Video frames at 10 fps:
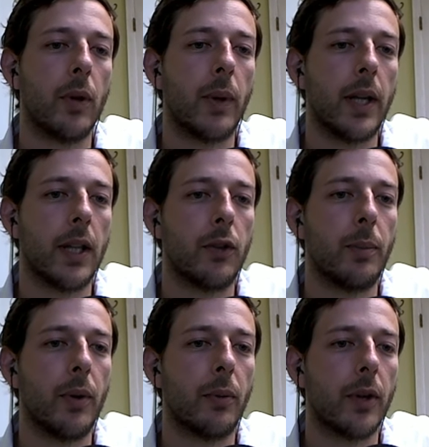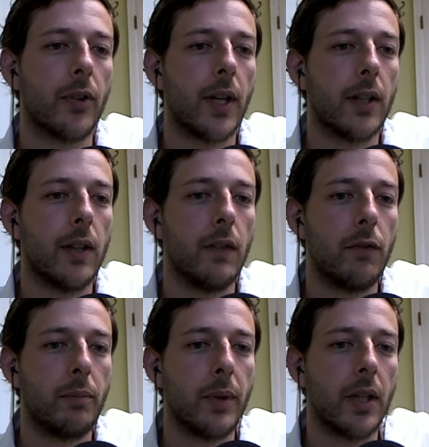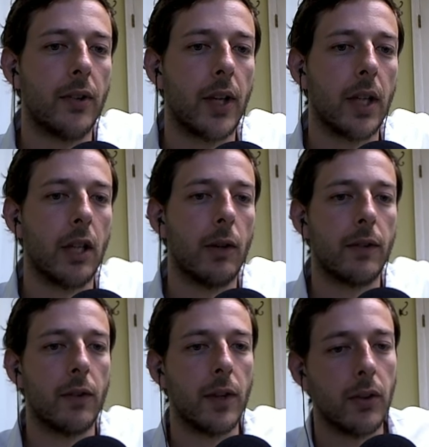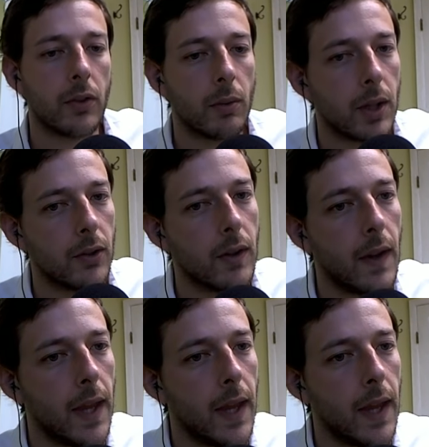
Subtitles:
white gets both rooks active, because I can go after these squares.